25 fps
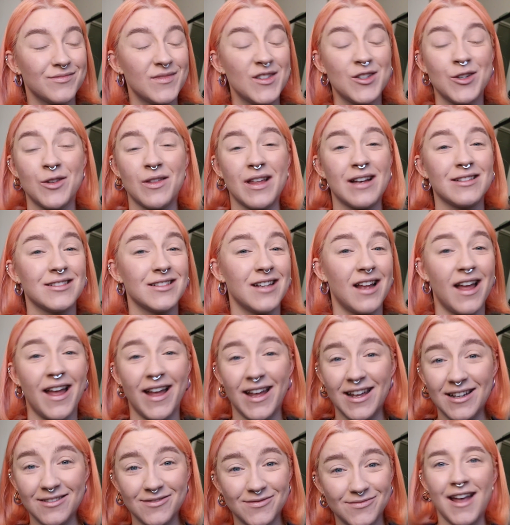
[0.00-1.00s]

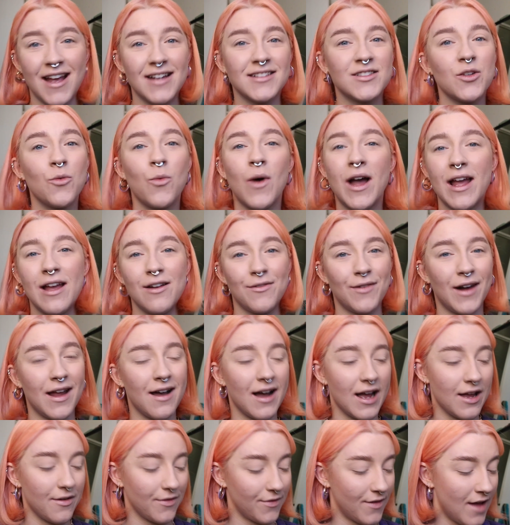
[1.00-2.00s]
2008? It's a way of
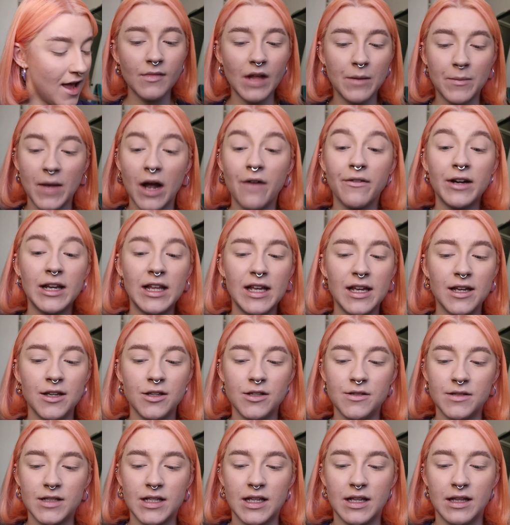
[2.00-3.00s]
life. I'm currently
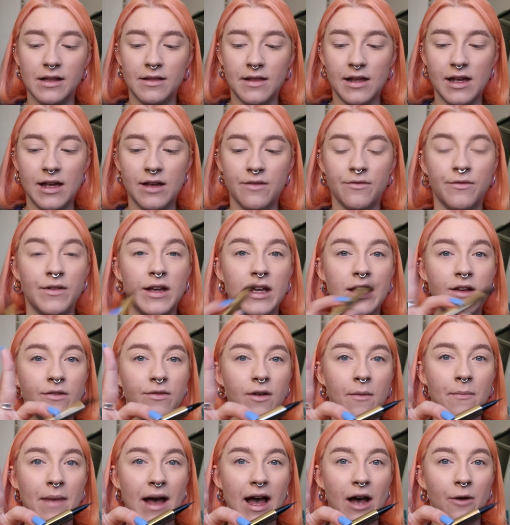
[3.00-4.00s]
using the
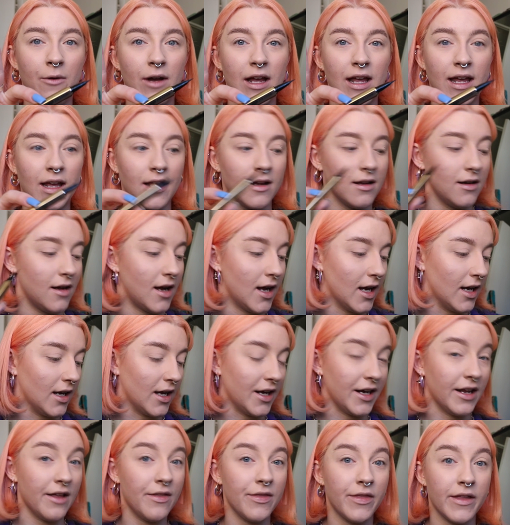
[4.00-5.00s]
Vieve Power Ink
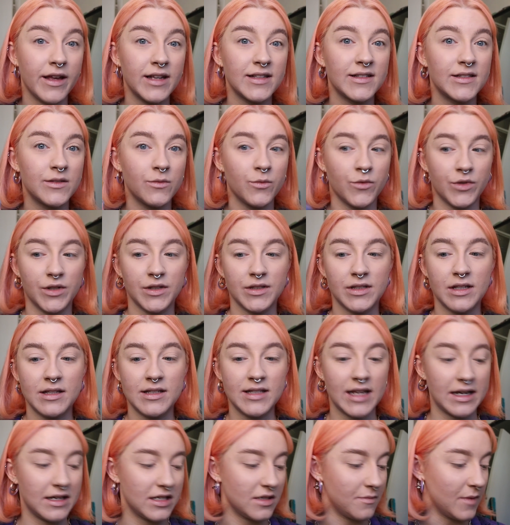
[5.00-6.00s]
eyeliner. This was
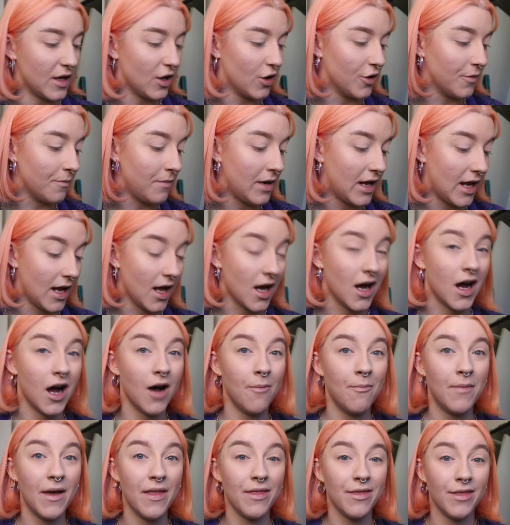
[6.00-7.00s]
sent to me on
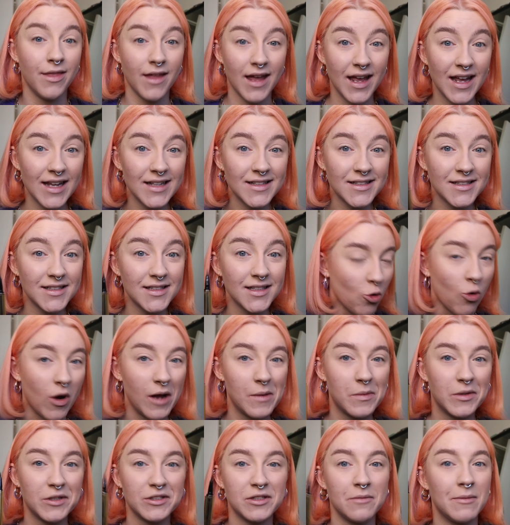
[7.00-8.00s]
PR, but this,
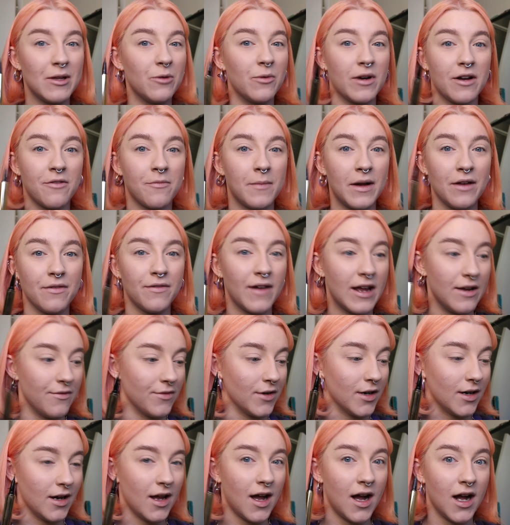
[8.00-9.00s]
quite possibly one of my
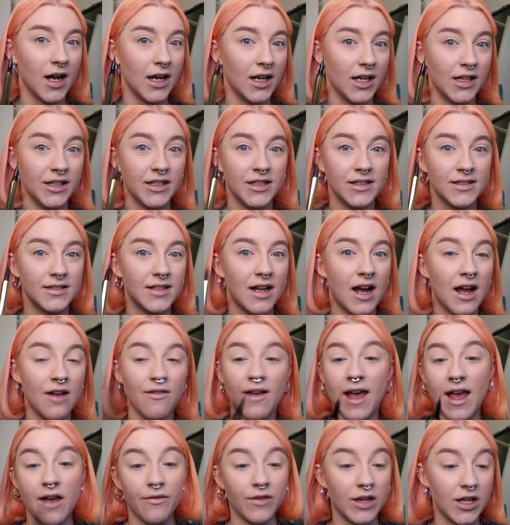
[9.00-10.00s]
favourite eyeliners I've
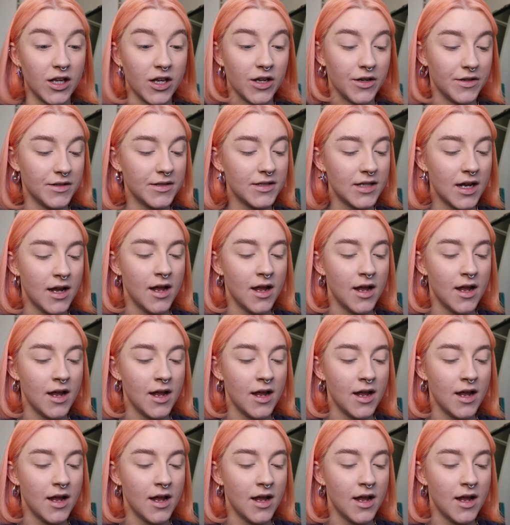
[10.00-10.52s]
ever used.